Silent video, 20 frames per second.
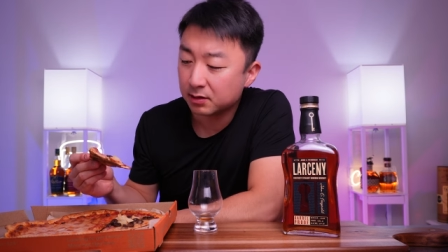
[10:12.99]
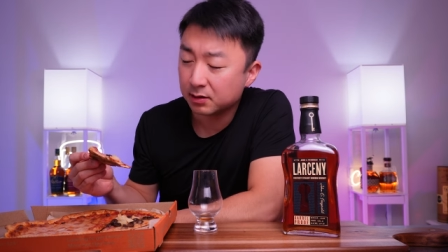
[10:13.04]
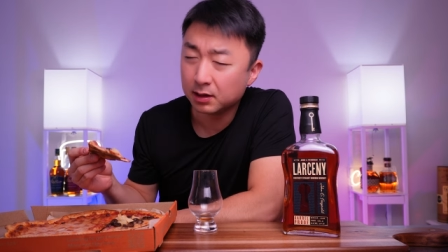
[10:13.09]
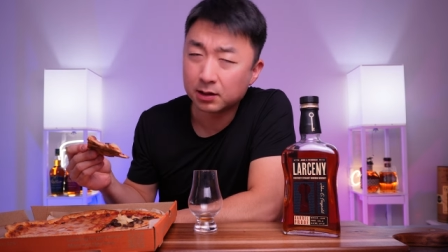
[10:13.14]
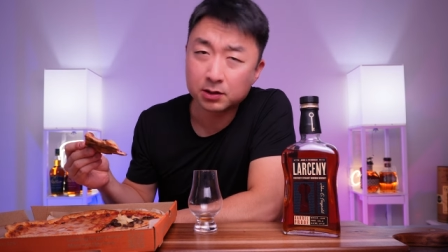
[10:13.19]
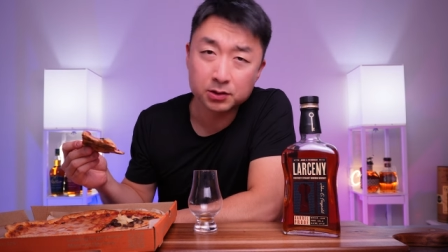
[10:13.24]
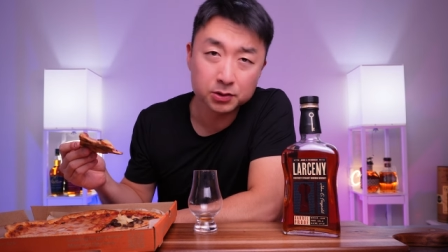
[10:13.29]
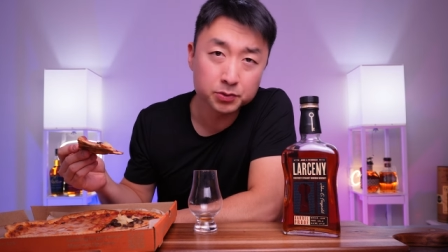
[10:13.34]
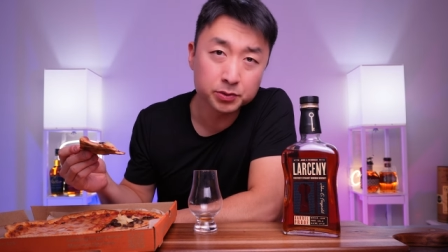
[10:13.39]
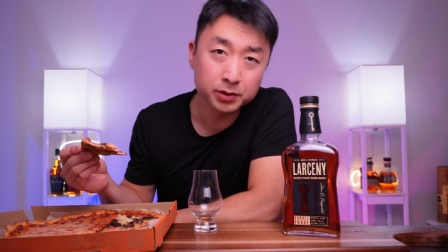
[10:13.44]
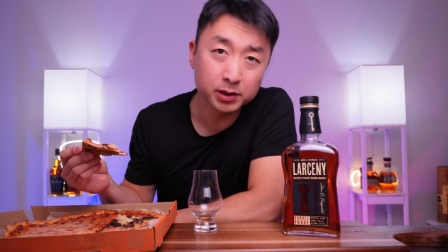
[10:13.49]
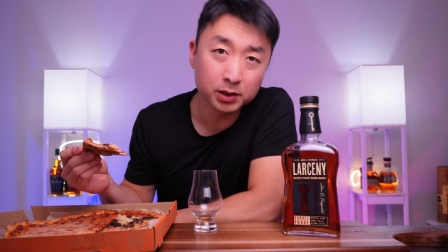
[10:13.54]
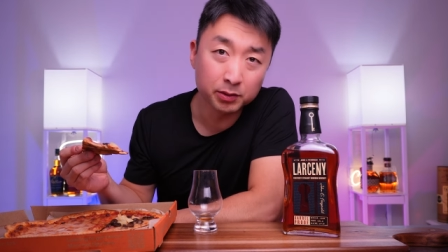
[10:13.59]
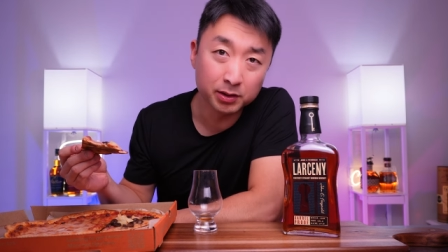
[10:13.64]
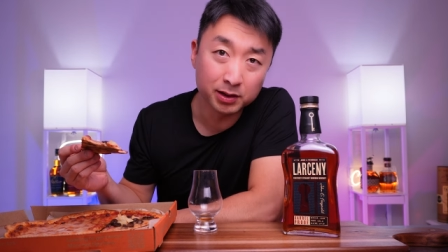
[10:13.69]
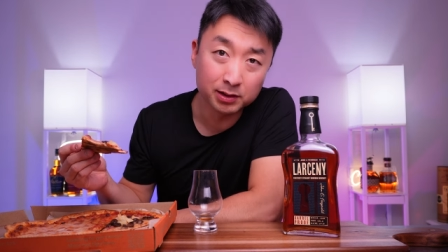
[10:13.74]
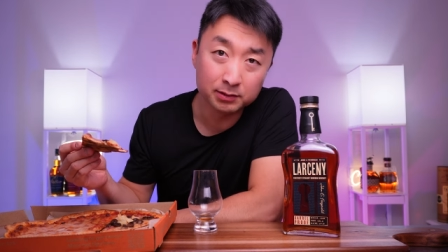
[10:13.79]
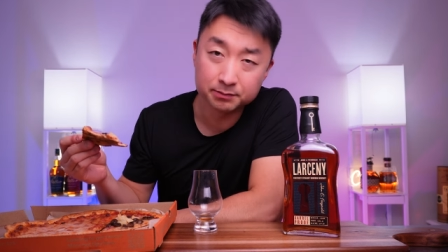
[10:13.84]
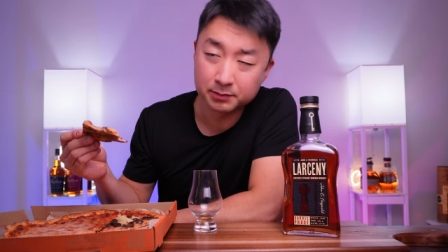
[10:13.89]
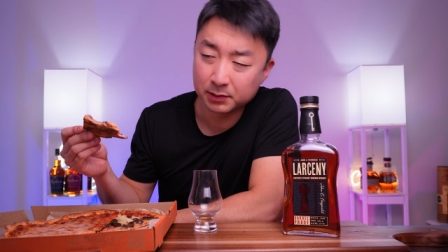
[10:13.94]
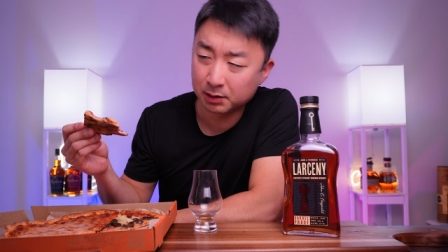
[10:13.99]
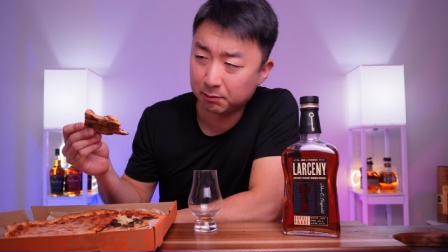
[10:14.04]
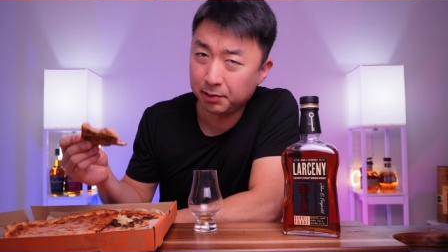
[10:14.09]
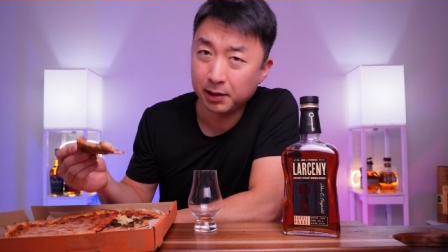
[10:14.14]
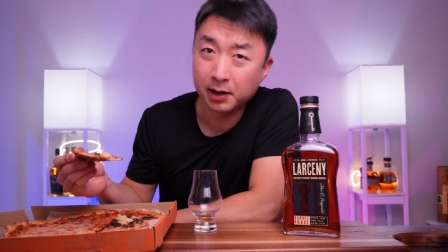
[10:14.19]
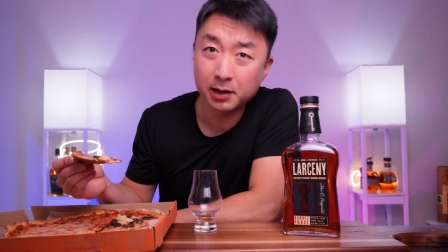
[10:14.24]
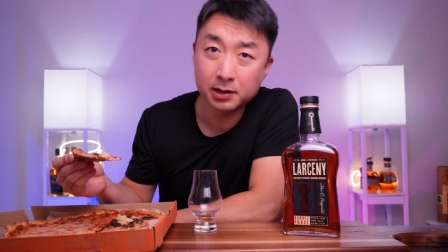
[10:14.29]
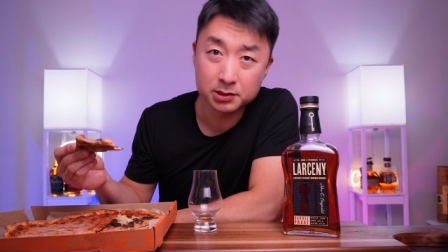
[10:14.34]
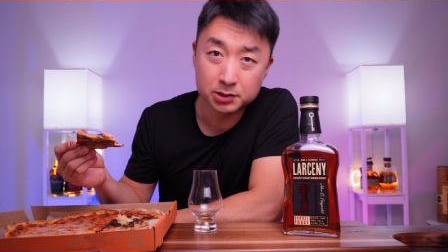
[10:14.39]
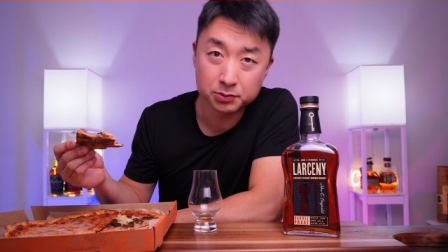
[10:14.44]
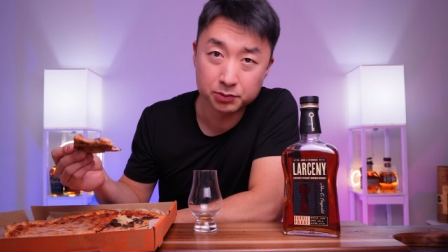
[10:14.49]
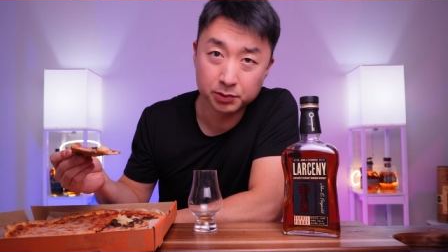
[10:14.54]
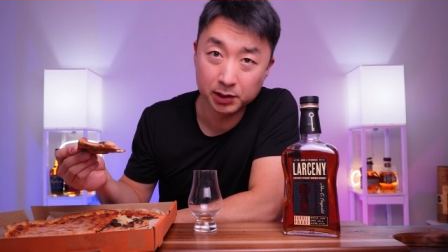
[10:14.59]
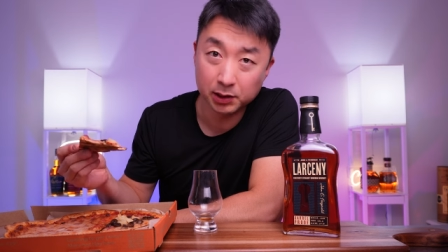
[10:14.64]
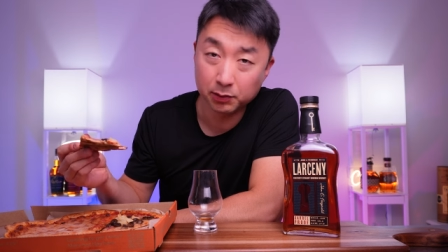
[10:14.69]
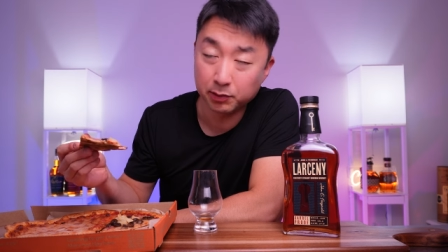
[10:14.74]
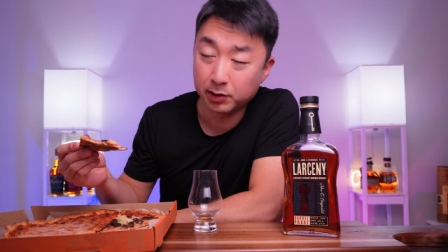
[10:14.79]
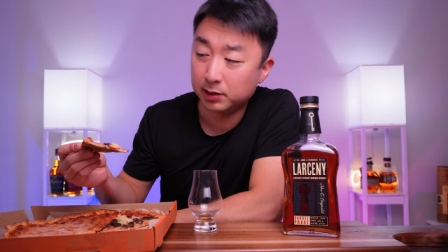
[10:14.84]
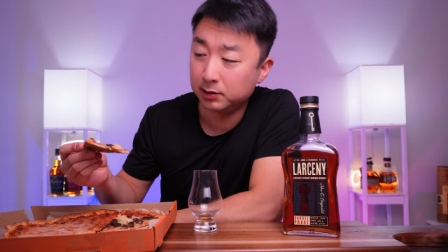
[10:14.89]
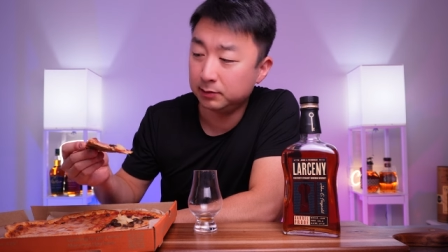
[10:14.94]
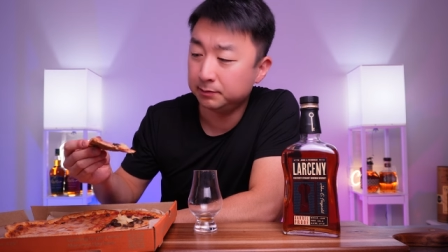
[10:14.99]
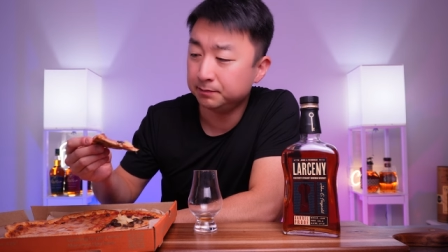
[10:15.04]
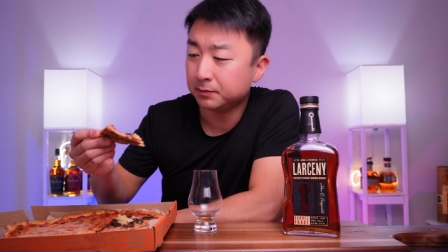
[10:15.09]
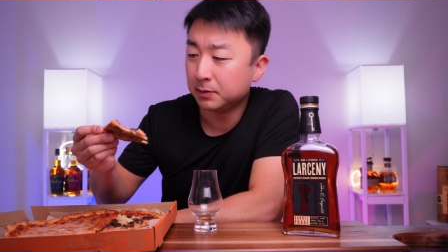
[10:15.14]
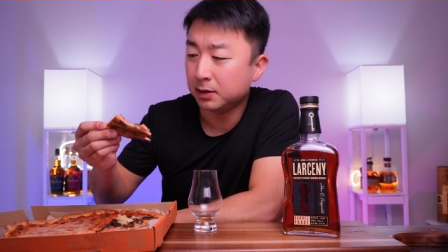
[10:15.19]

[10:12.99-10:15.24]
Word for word: it goes really well. It pairs really well.